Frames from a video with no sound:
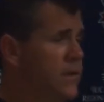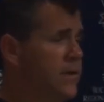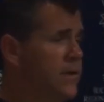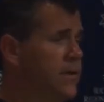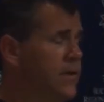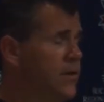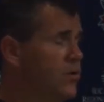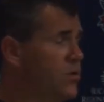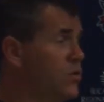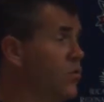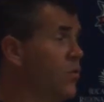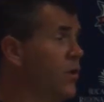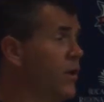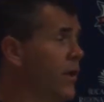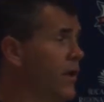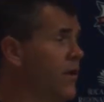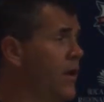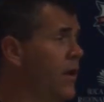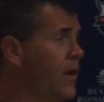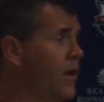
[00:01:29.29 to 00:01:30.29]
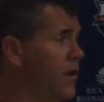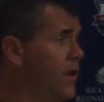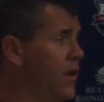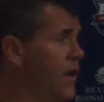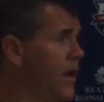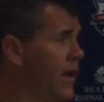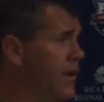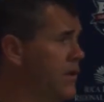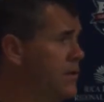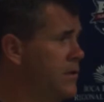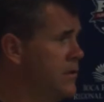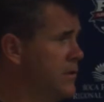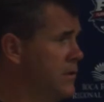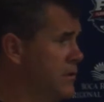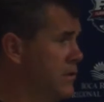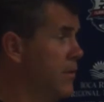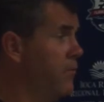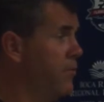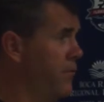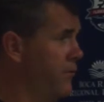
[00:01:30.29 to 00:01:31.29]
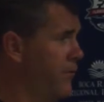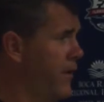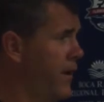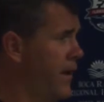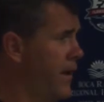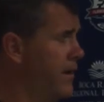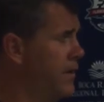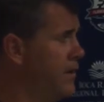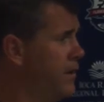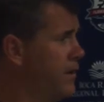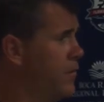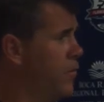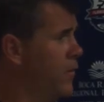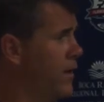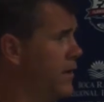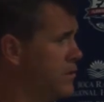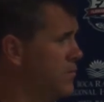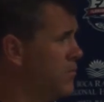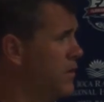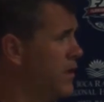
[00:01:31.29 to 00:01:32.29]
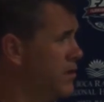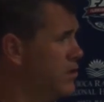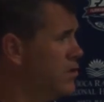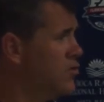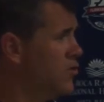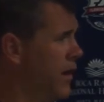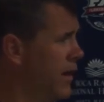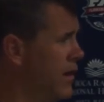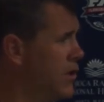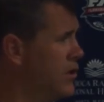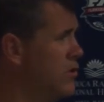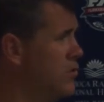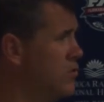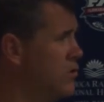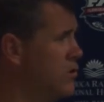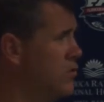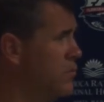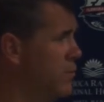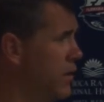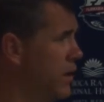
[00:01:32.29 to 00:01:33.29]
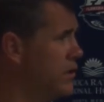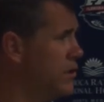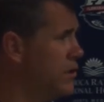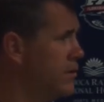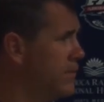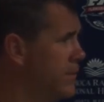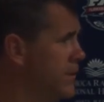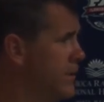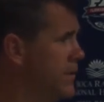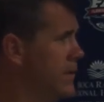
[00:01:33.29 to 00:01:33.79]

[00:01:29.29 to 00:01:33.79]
Uh, there's really, at the end of the day, to simplify it, we had some kids trying to do too much.